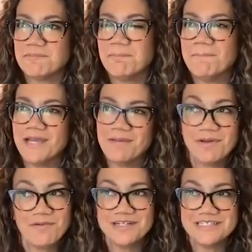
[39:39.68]

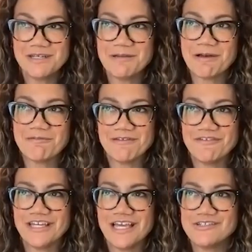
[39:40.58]
maybe i want to tell you about my
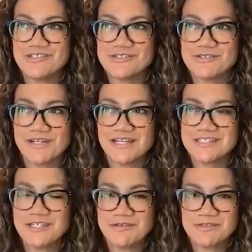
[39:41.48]
vacation so i
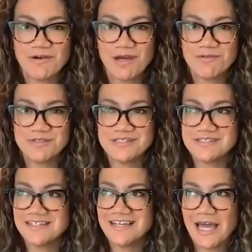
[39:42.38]
ask you so how
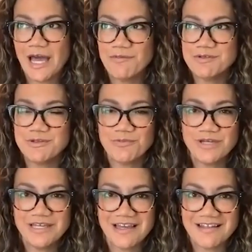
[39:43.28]
was how was your
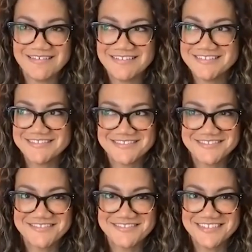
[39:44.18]
weekend
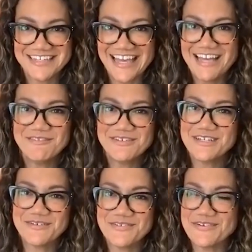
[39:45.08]
and
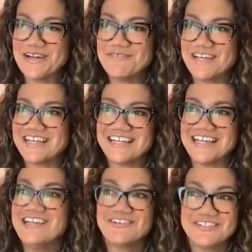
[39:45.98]
really, I'm like
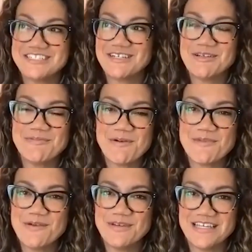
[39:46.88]
eager to tell you about
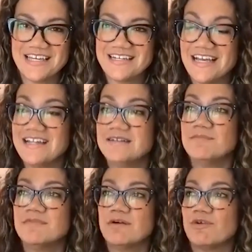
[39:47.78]
my weekend. And
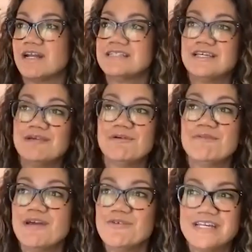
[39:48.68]
when I tell you about
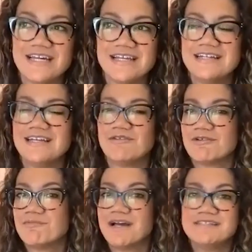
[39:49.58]
my weekend, it
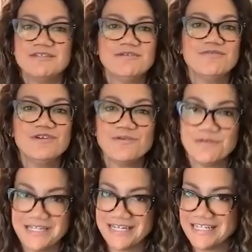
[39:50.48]
reminds you of your
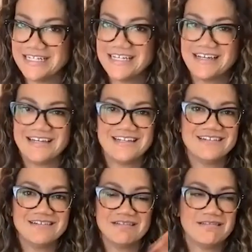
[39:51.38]
weekend
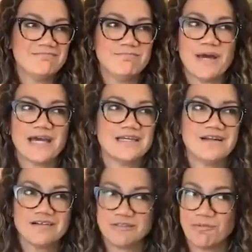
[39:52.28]
and back in
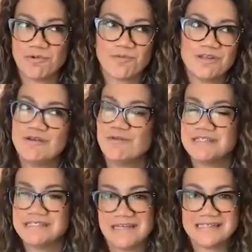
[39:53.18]
October when you
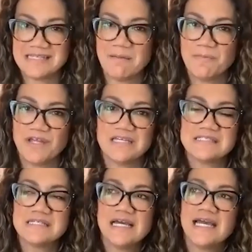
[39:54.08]
went to that same
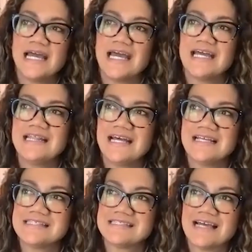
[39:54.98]
place. And
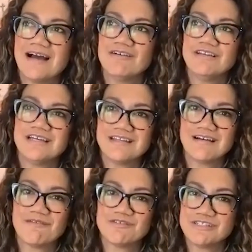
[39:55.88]
that's how you get the
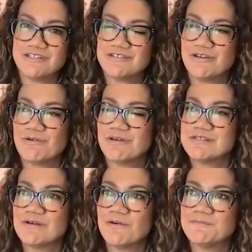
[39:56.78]
conversation going.
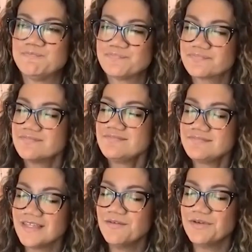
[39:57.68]
So
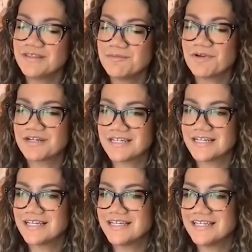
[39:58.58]
with the hmm.
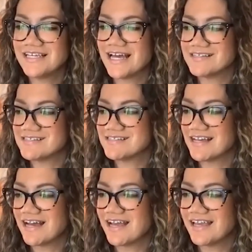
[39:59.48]
marketing, yes,
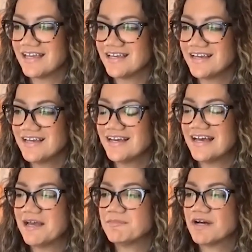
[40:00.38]
I am